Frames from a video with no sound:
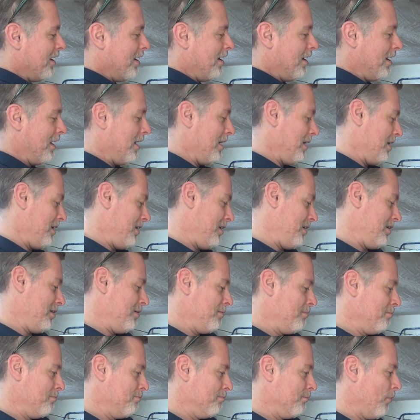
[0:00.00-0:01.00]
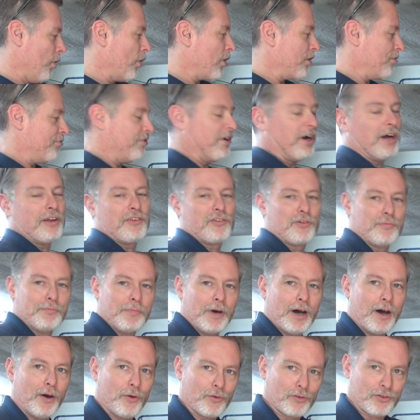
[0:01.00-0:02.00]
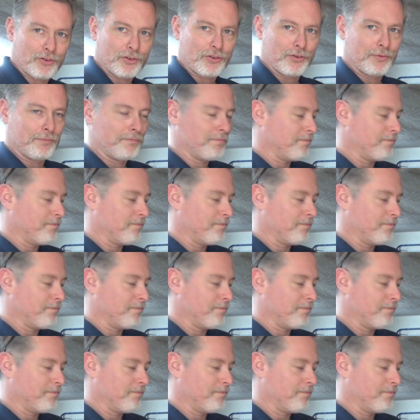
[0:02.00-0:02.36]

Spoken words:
I modified the mount